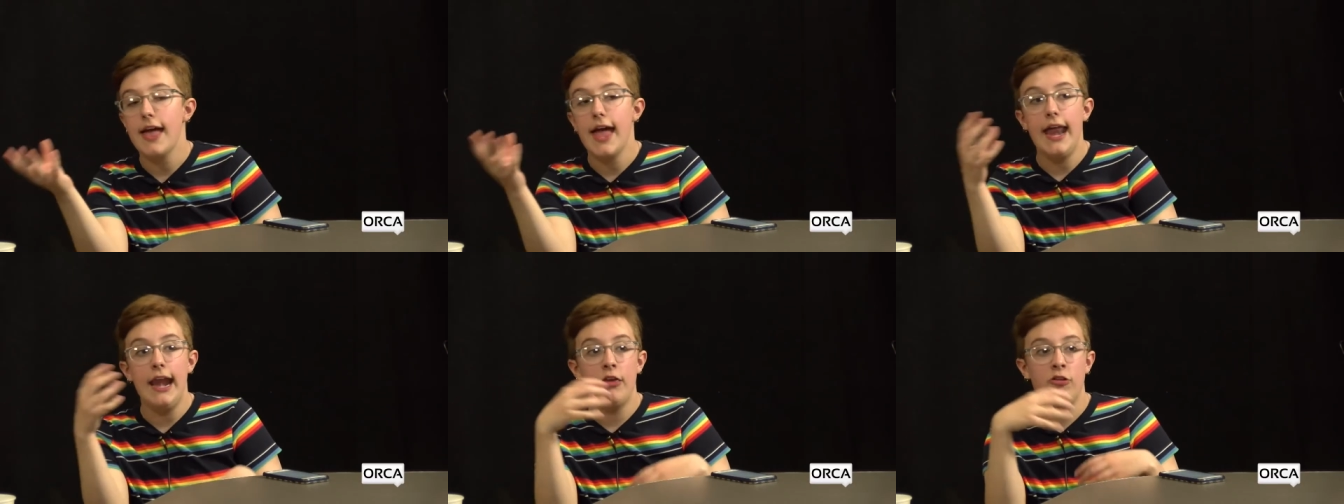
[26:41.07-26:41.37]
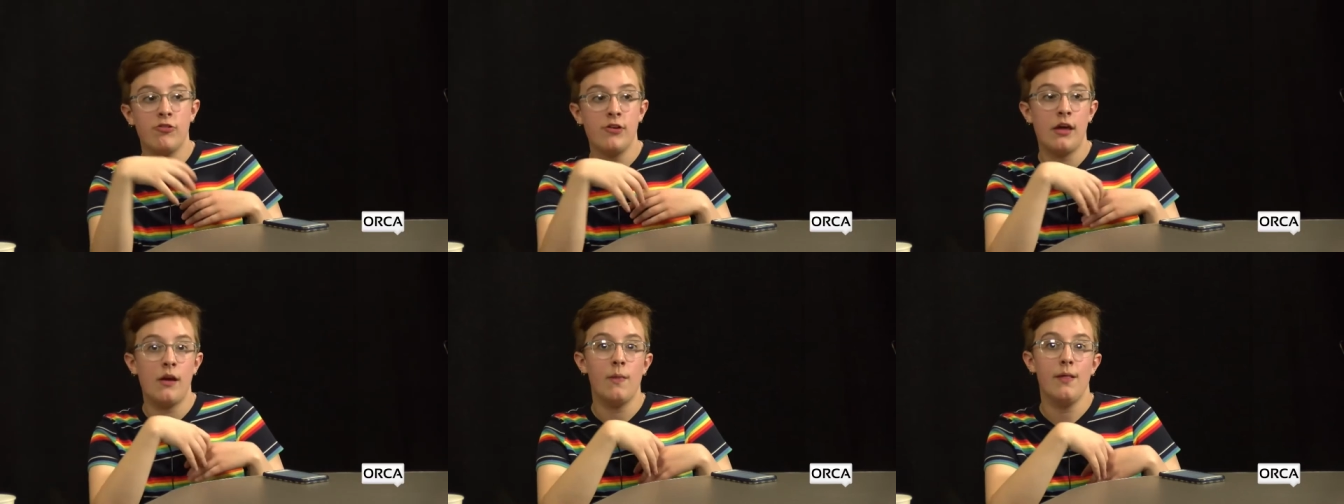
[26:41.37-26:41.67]
And it's
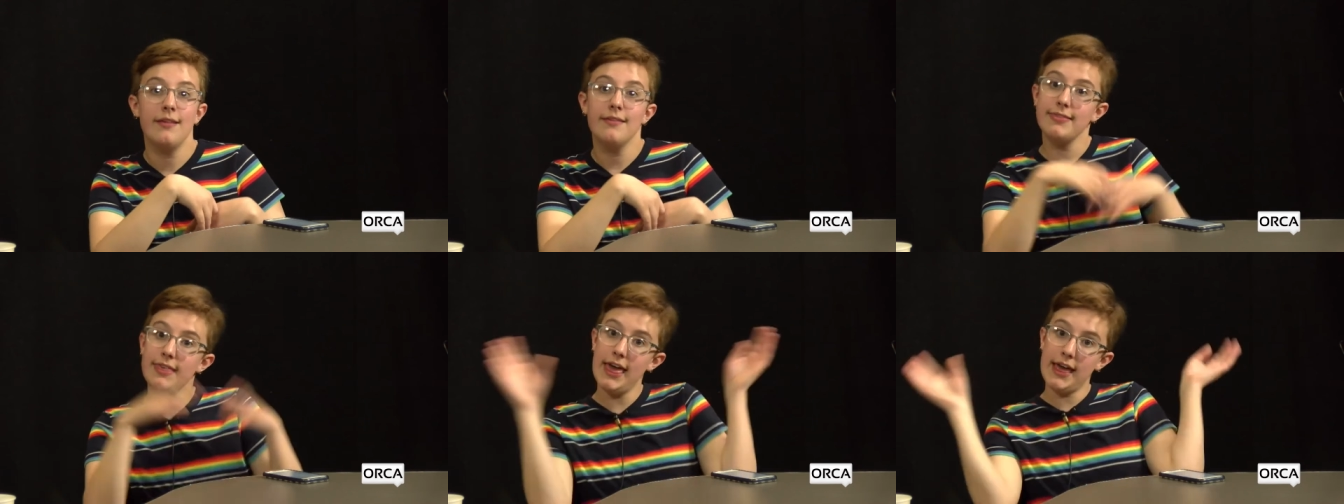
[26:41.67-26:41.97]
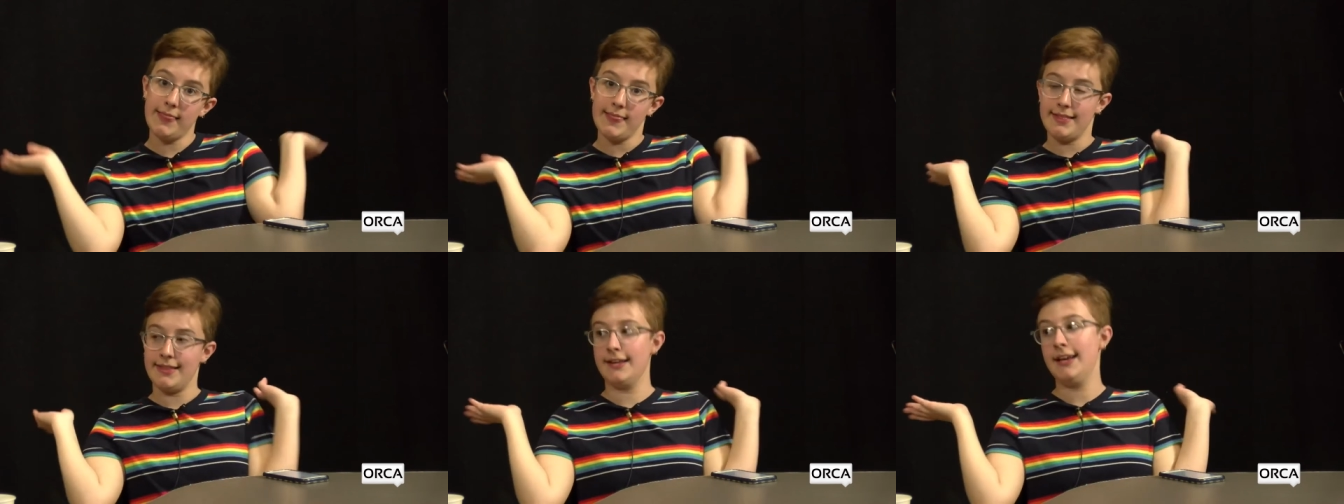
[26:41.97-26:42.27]
just kind of this
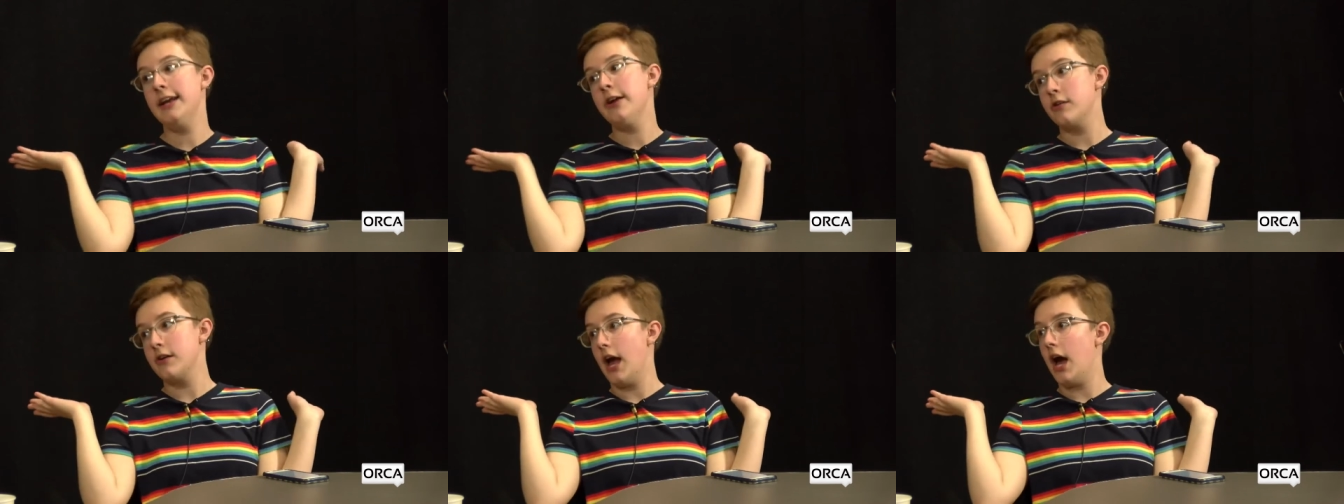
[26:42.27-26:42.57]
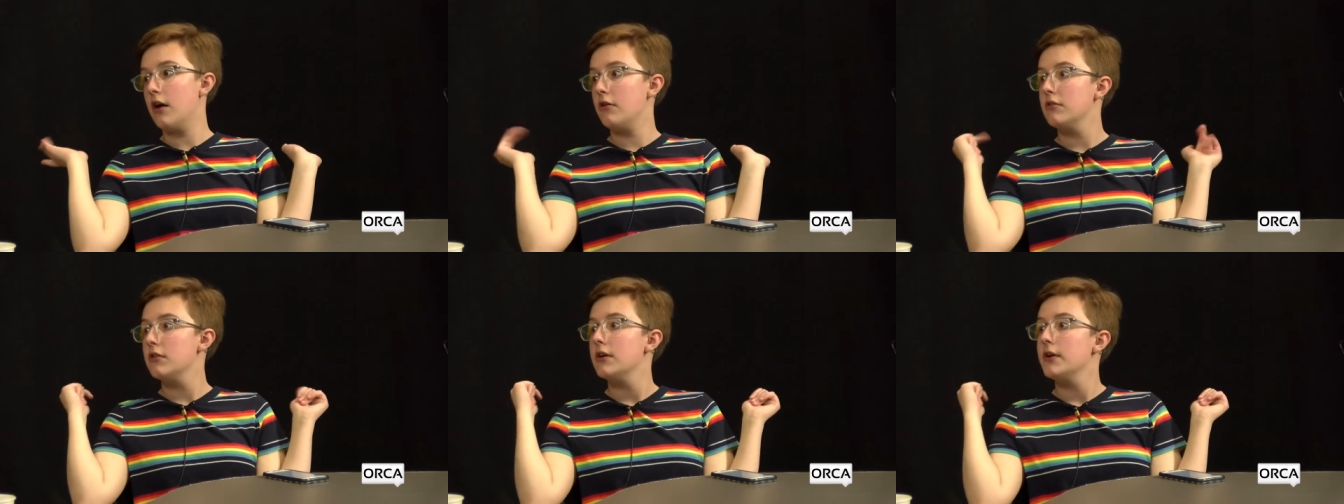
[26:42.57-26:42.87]
thing that's like here
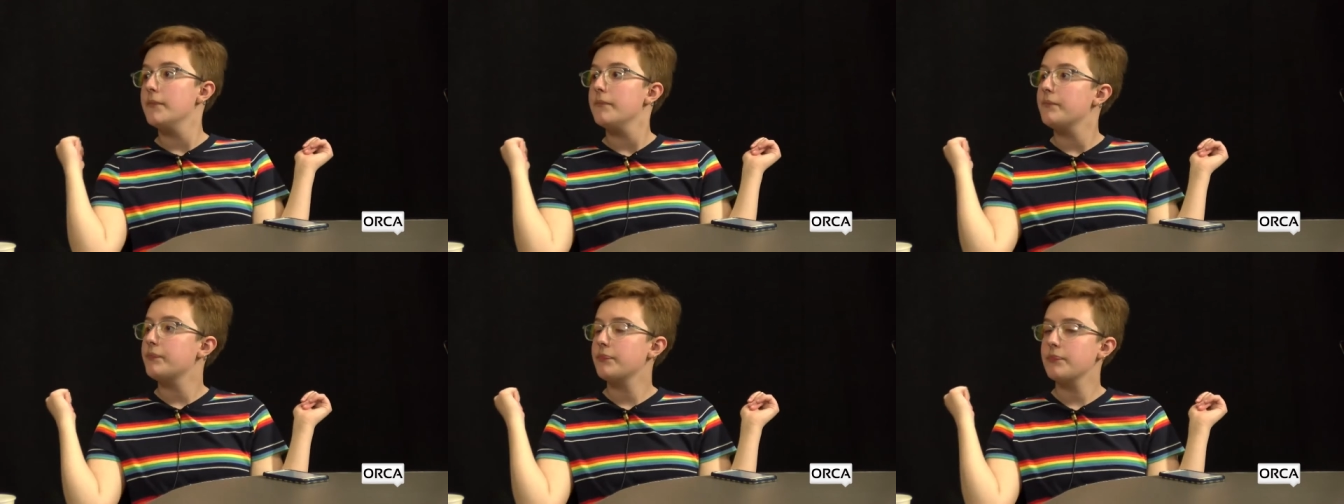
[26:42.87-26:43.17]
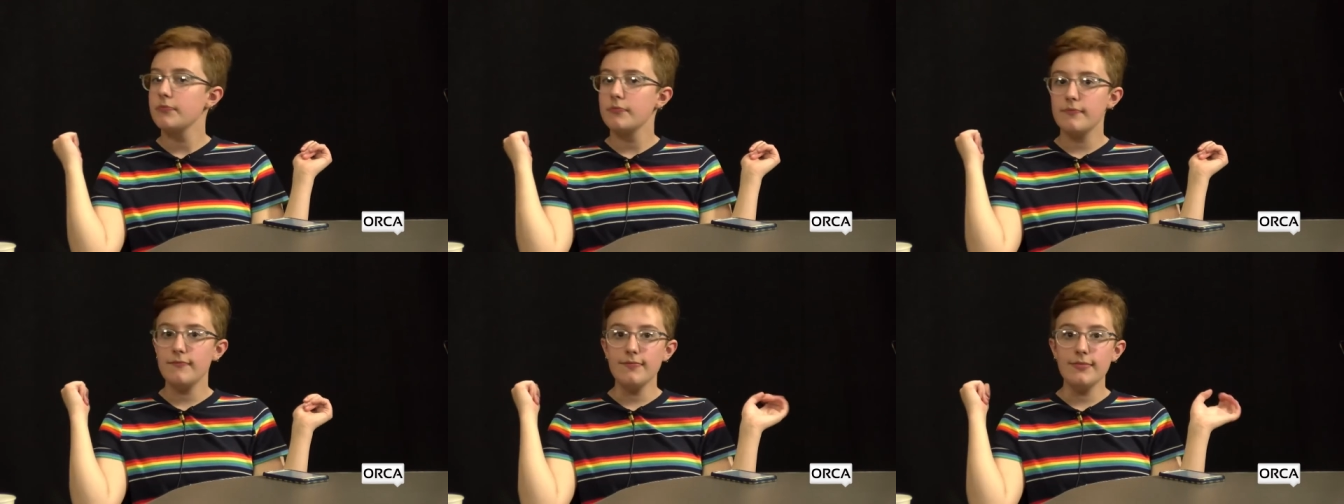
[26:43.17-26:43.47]
now. Yeah.